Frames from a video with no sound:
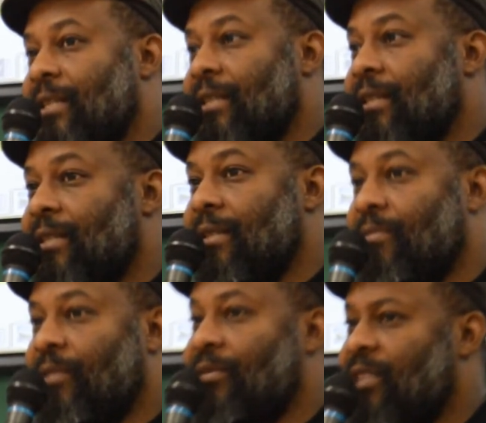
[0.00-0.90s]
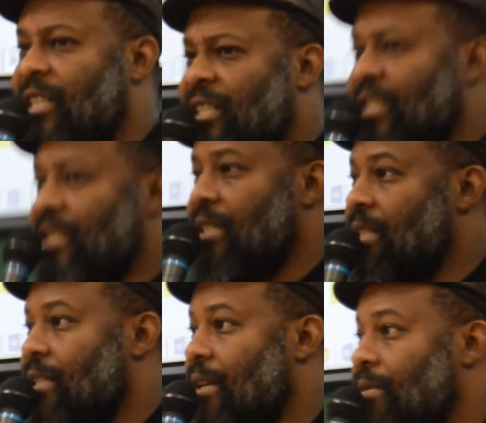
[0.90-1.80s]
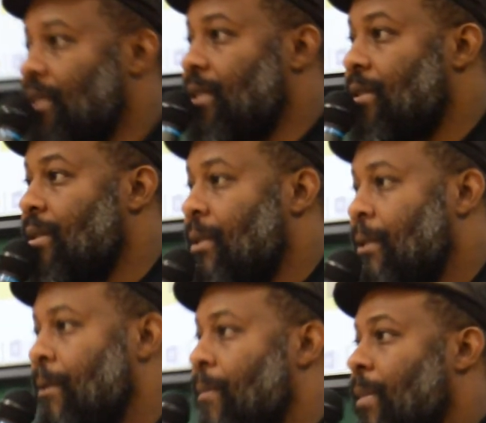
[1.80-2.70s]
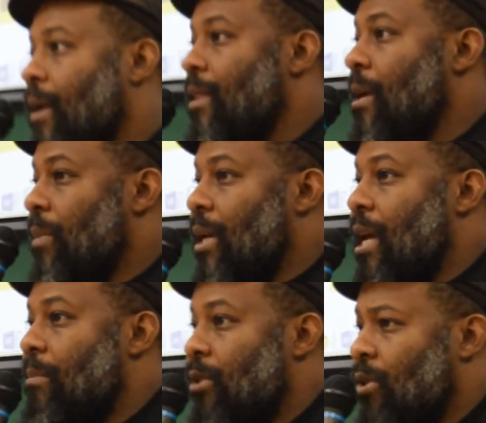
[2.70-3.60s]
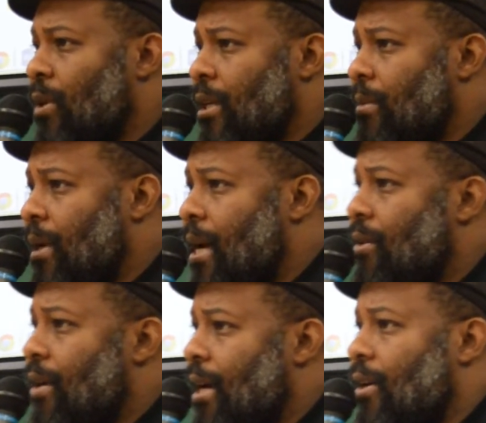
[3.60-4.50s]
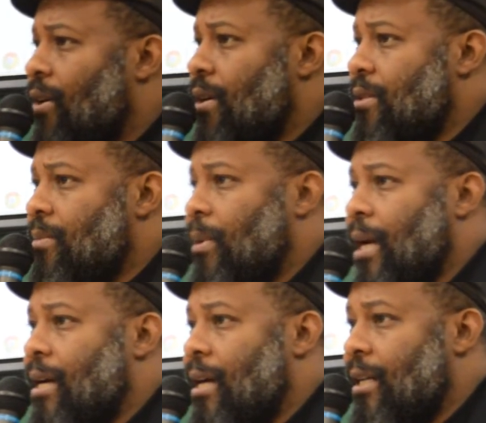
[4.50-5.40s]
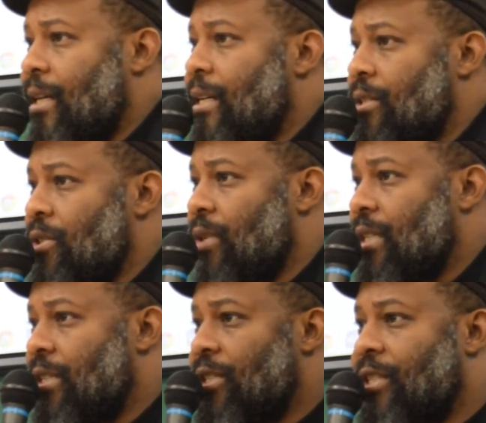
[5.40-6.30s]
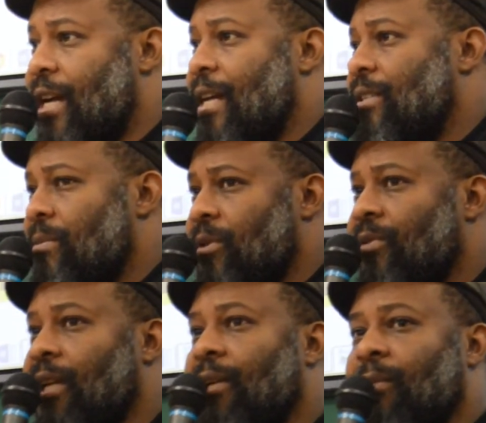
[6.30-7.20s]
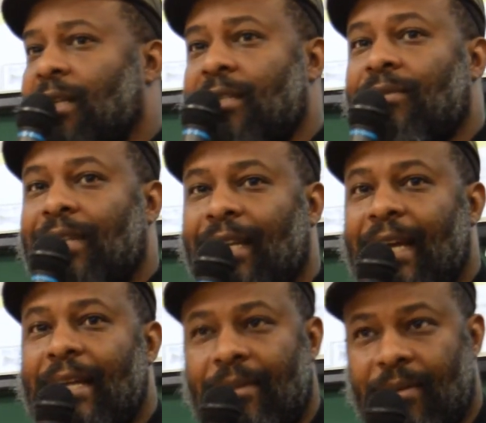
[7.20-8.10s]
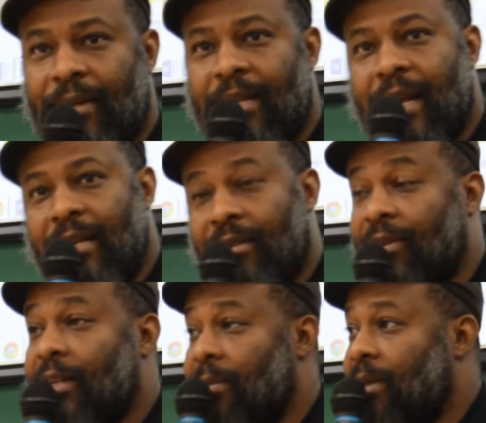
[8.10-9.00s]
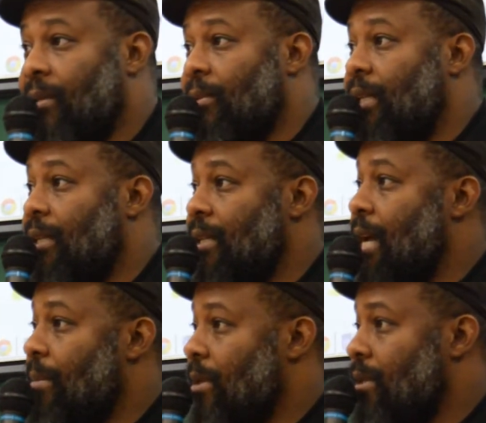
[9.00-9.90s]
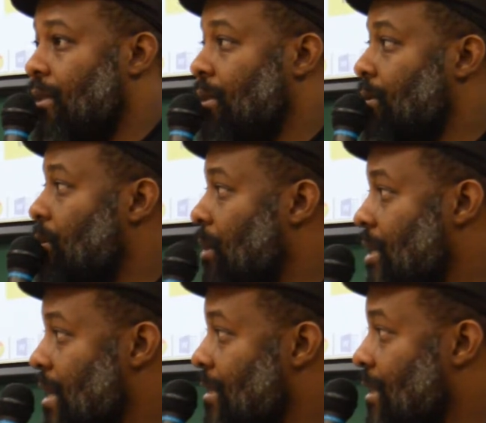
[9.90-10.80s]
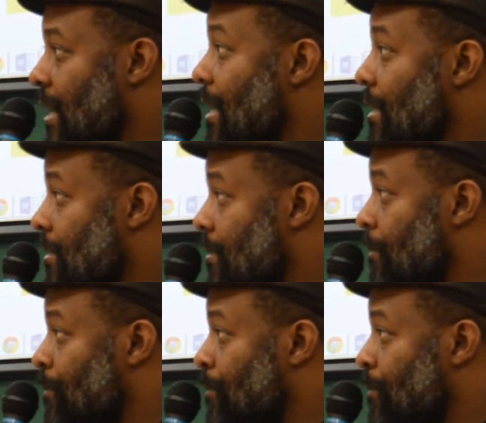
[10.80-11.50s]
in this 50s, 60s, and 70s that became majority black or had large black kind of concentrations. Jackson was relatively late in that development. It really didn't happen until the mid-1980s.